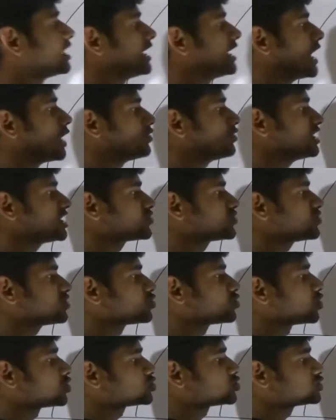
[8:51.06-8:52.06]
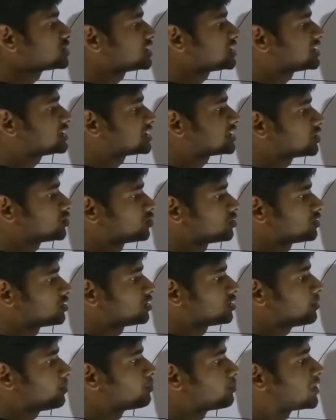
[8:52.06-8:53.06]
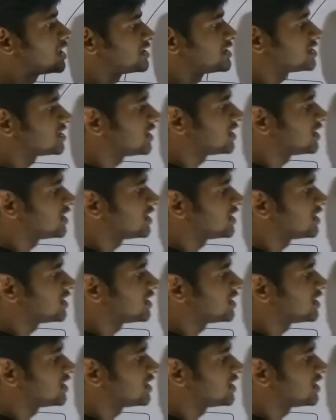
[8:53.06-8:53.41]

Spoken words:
Now it will go to the data node, but